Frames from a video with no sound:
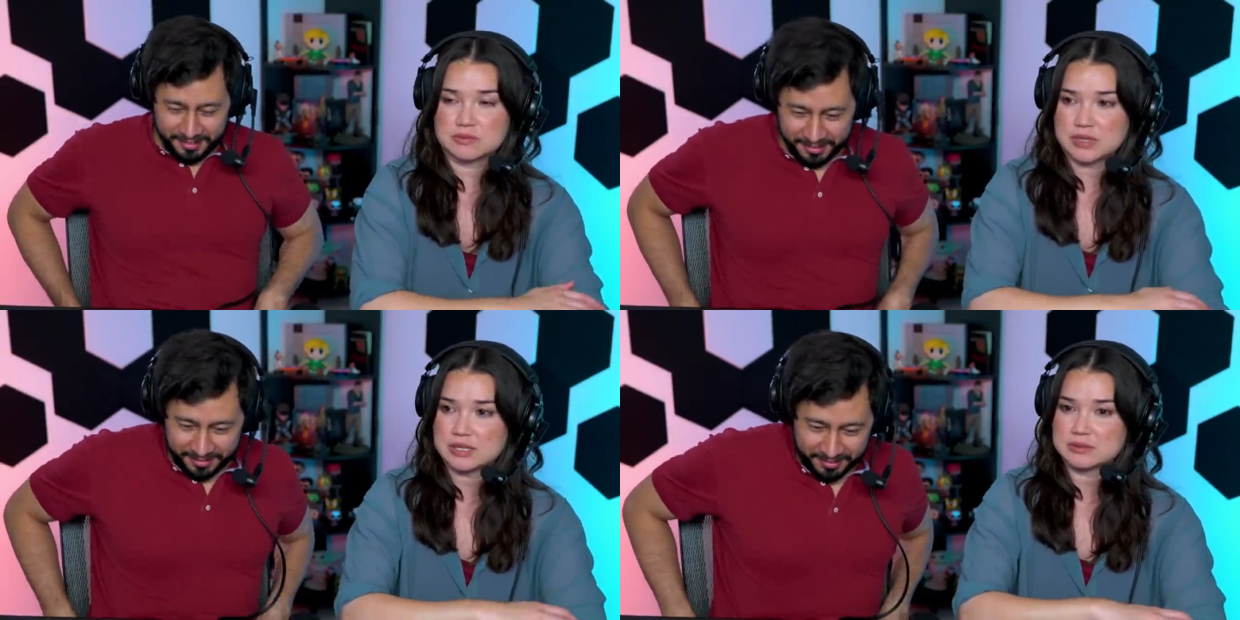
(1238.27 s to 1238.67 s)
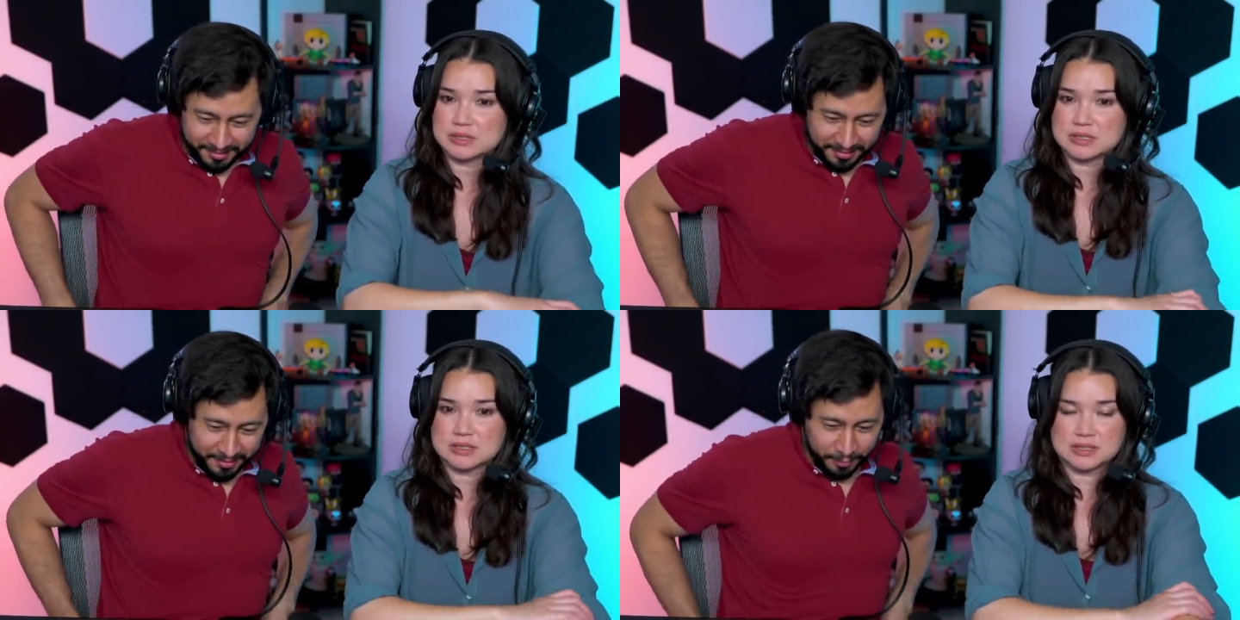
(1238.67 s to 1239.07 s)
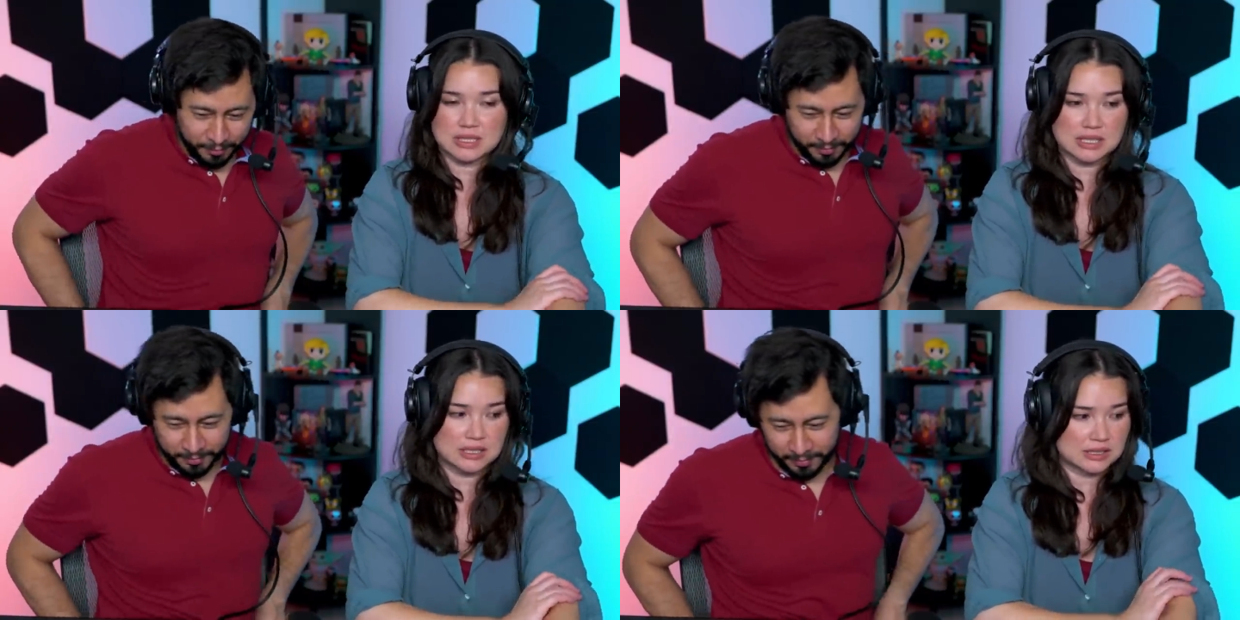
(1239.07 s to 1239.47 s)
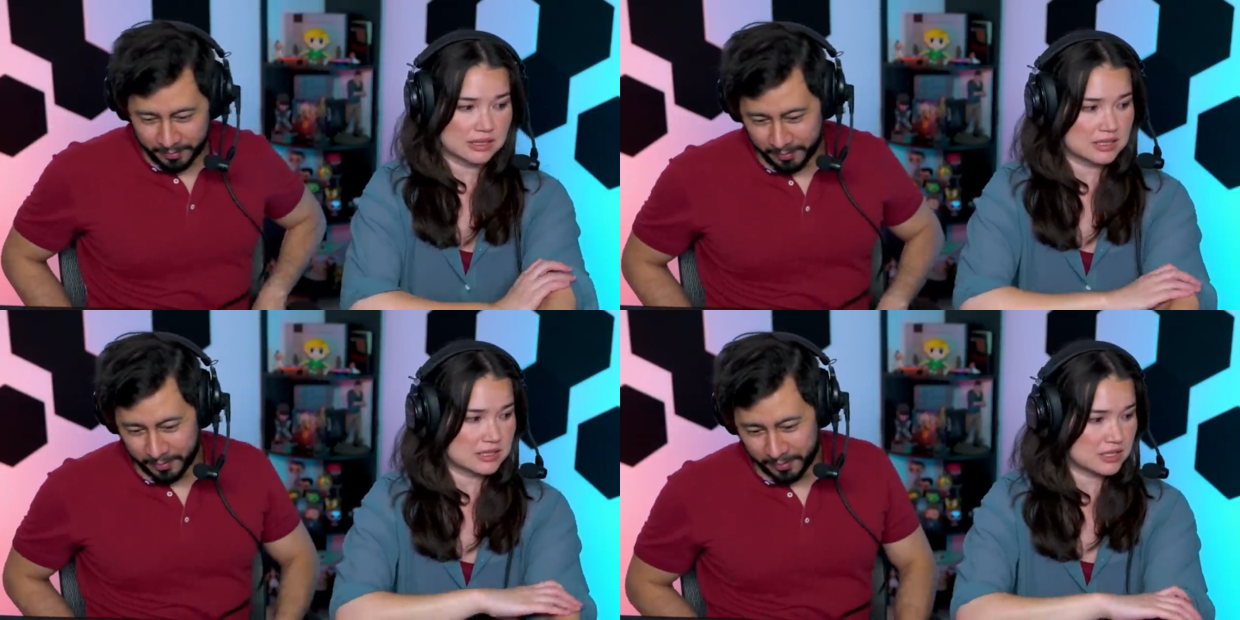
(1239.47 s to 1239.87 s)
Speaker 1: that was like
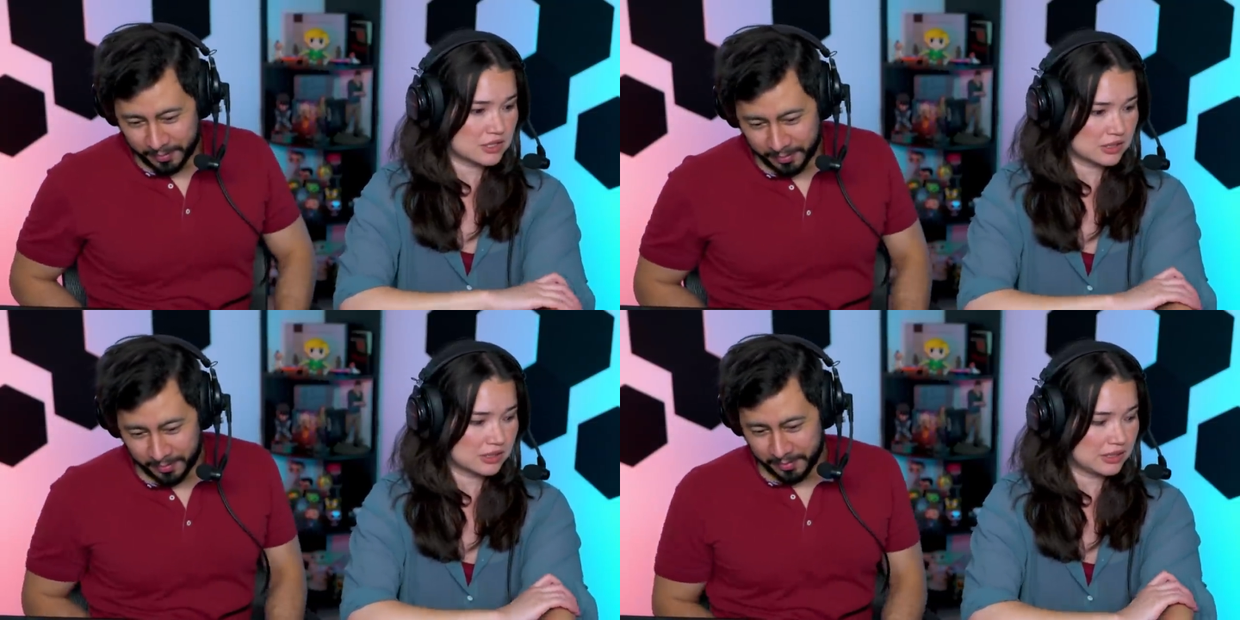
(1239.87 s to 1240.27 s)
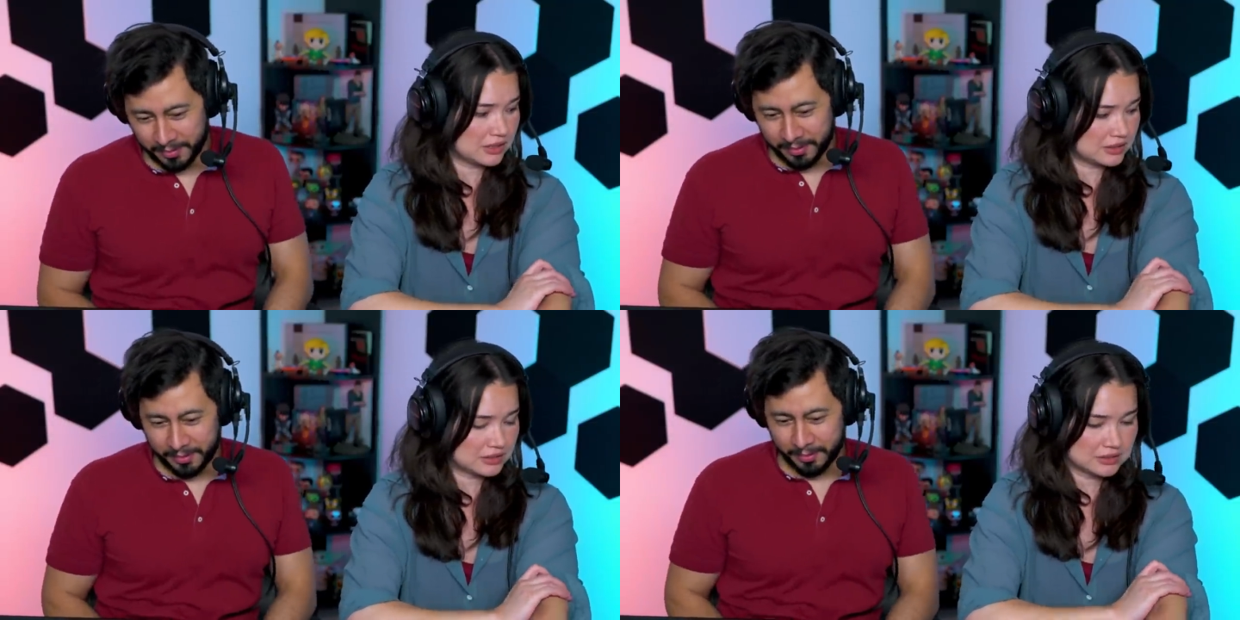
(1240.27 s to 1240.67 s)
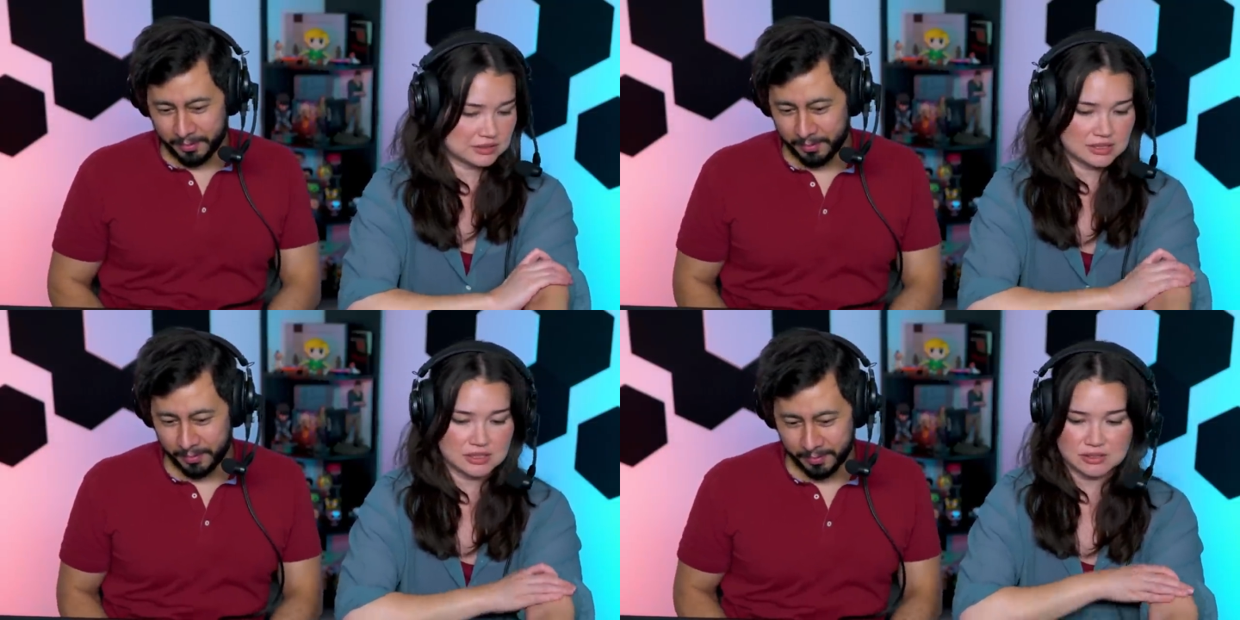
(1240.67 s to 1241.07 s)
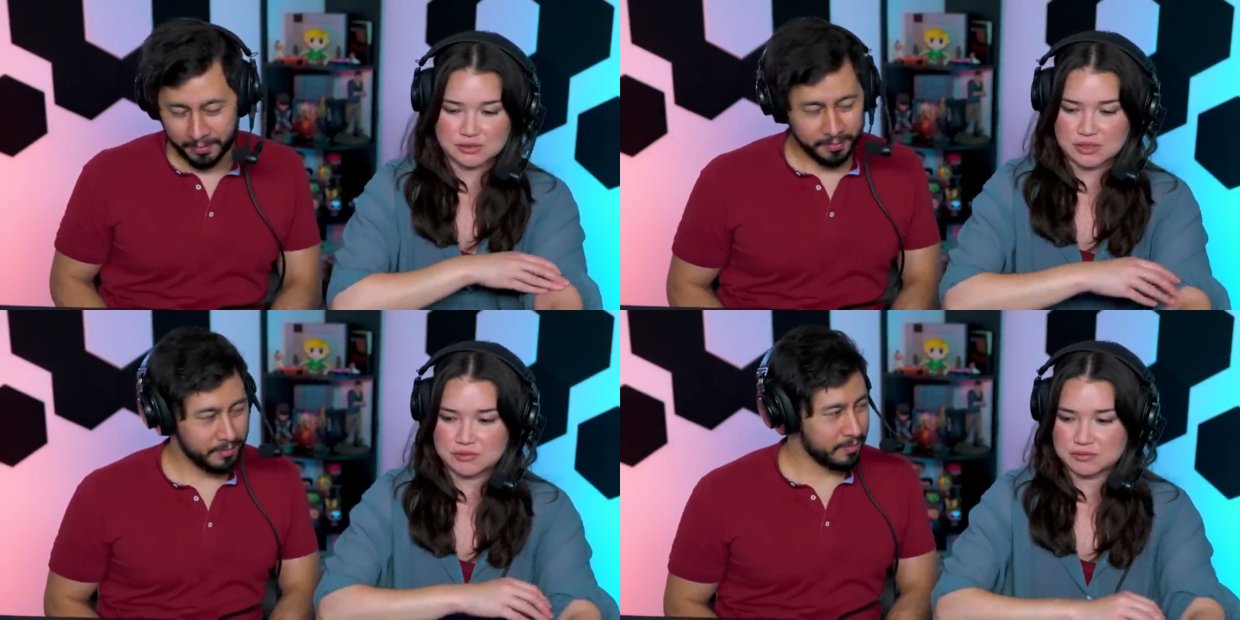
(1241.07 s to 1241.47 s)
essentially you
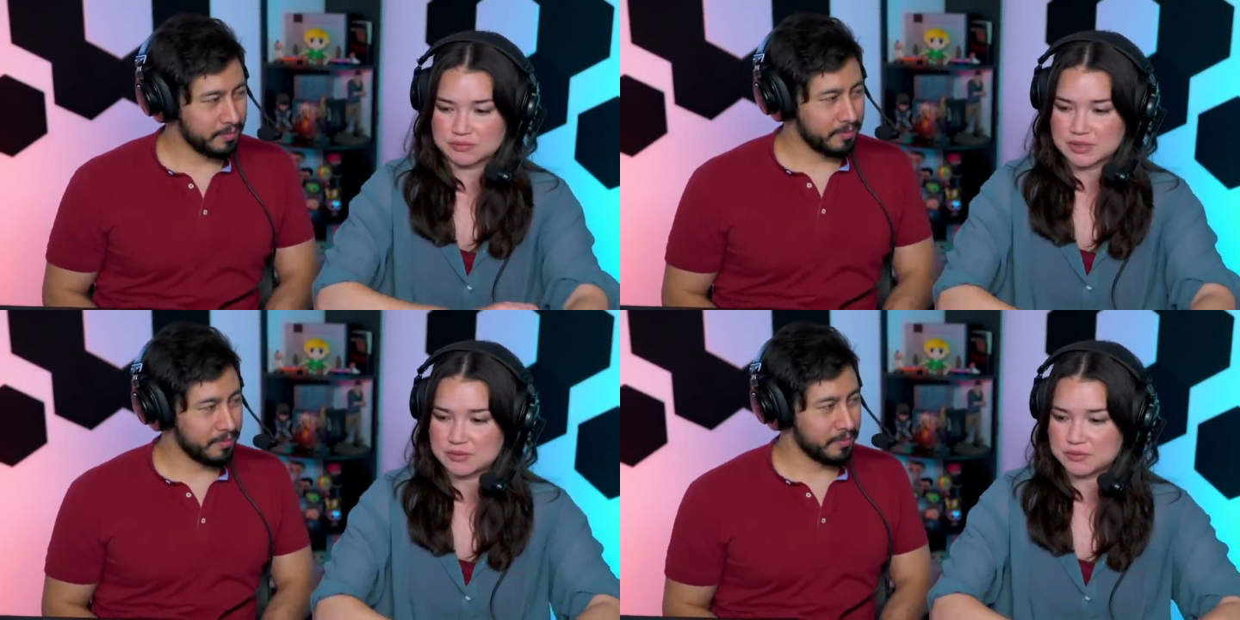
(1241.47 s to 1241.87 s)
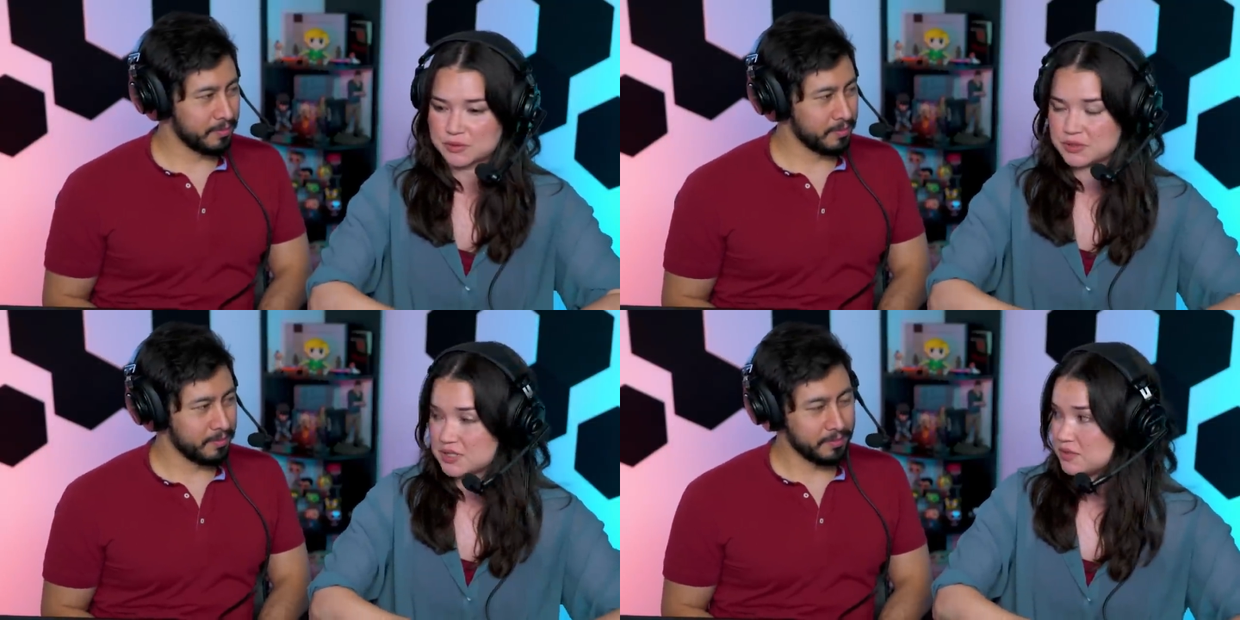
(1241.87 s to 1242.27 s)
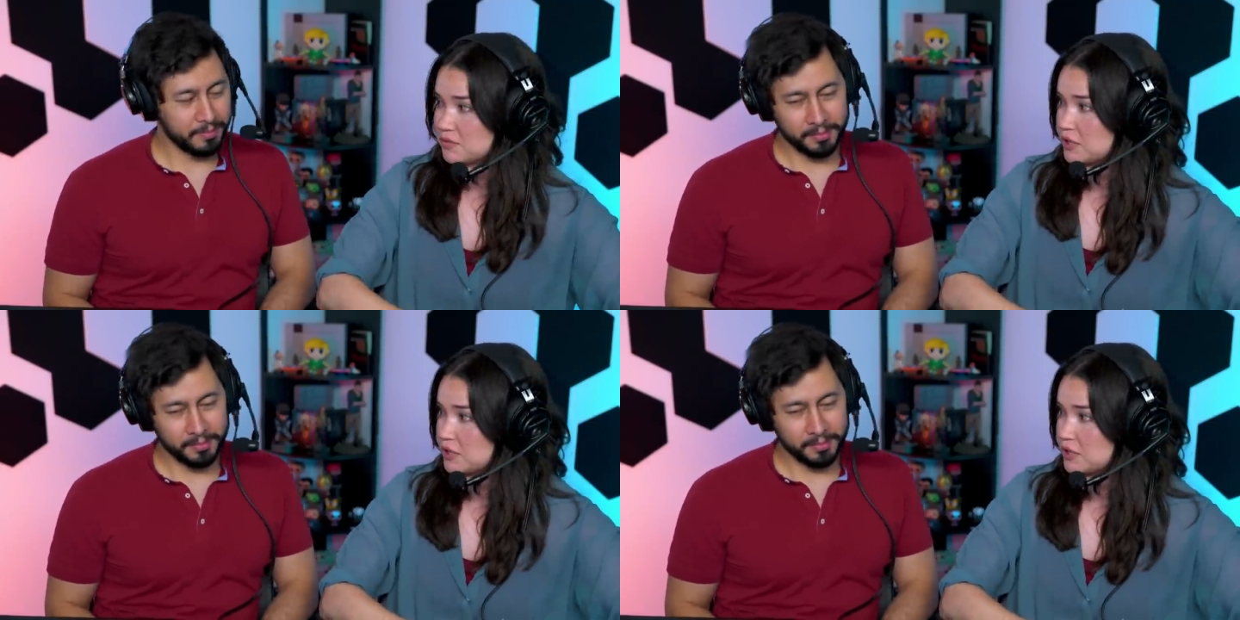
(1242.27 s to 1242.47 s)
know, enforced and and